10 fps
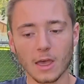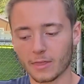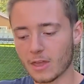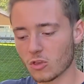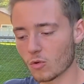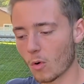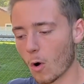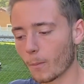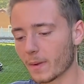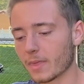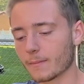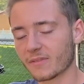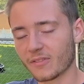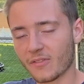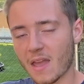that you open them
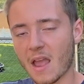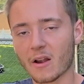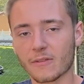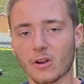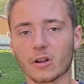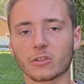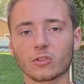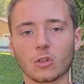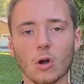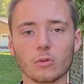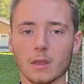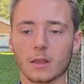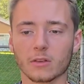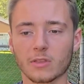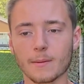very, very slowly,
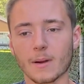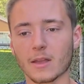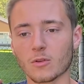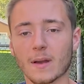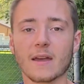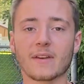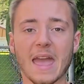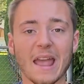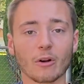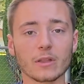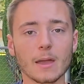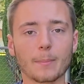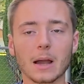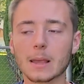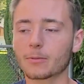because you might have air in the
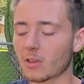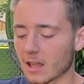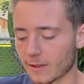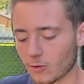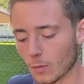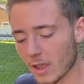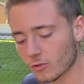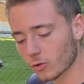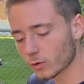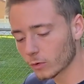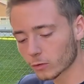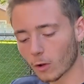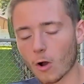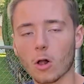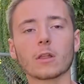pipes, and if you introduce
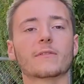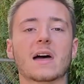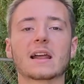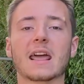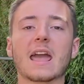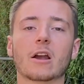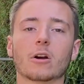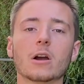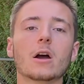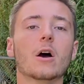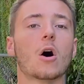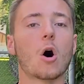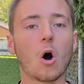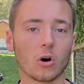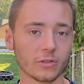all of that air
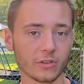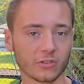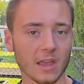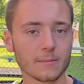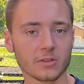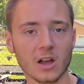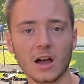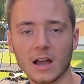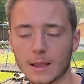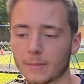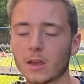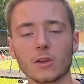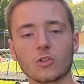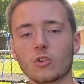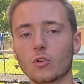all at the same time,
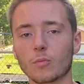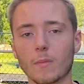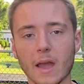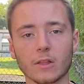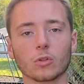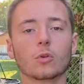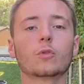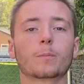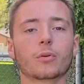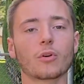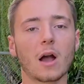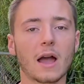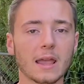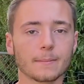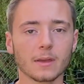you might lose
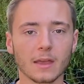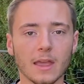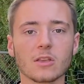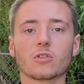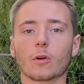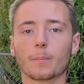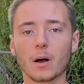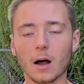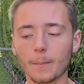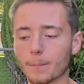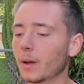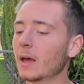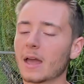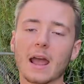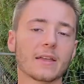prime in your pump,
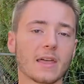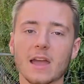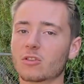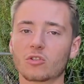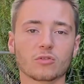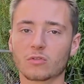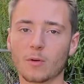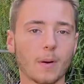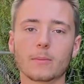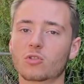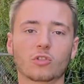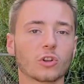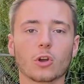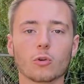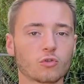and then your pump's just
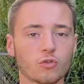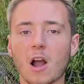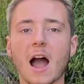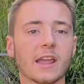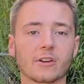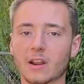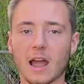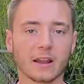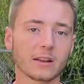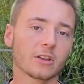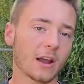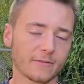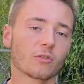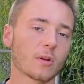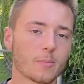going to go dry, and you
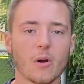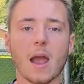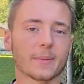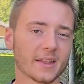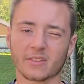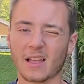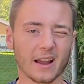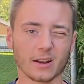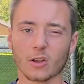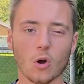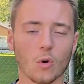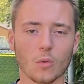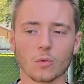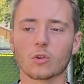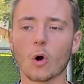have to reprime it. It's not going to
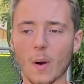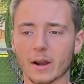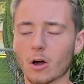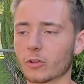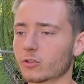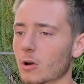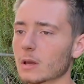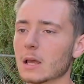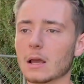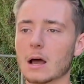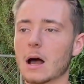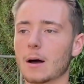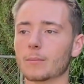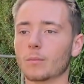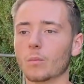go at all. So
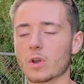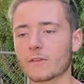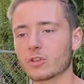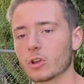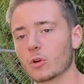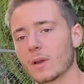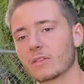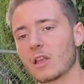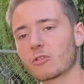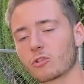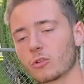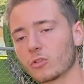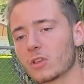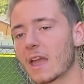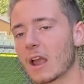what you have to do is
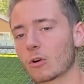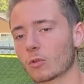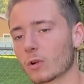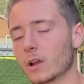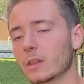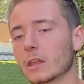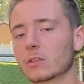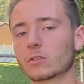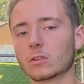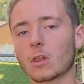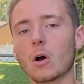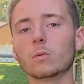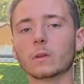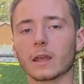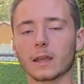introduce the air really
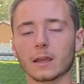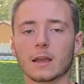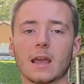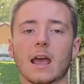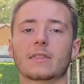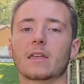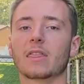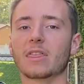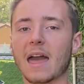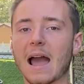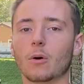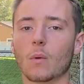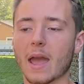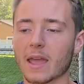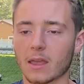slowly, and then that
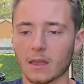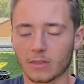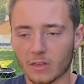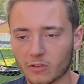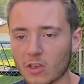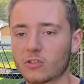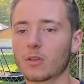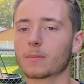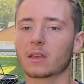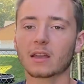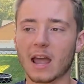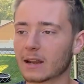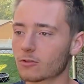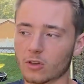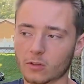way the system can
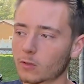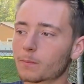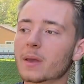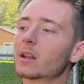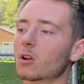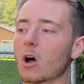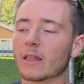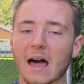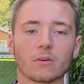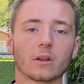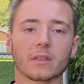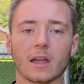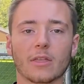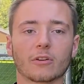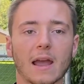kind of just spit it all out on the
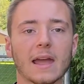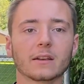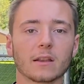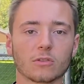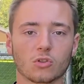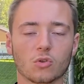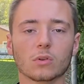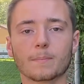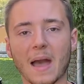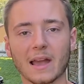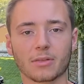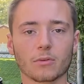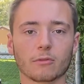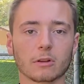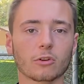other end and shoot it back
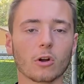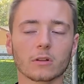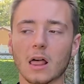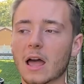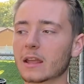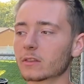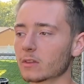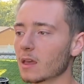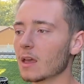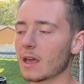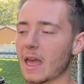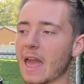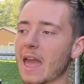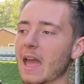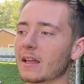through the return lines,
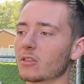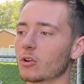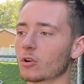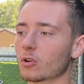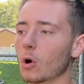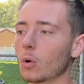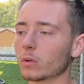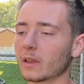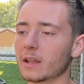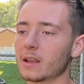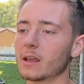and you're golden.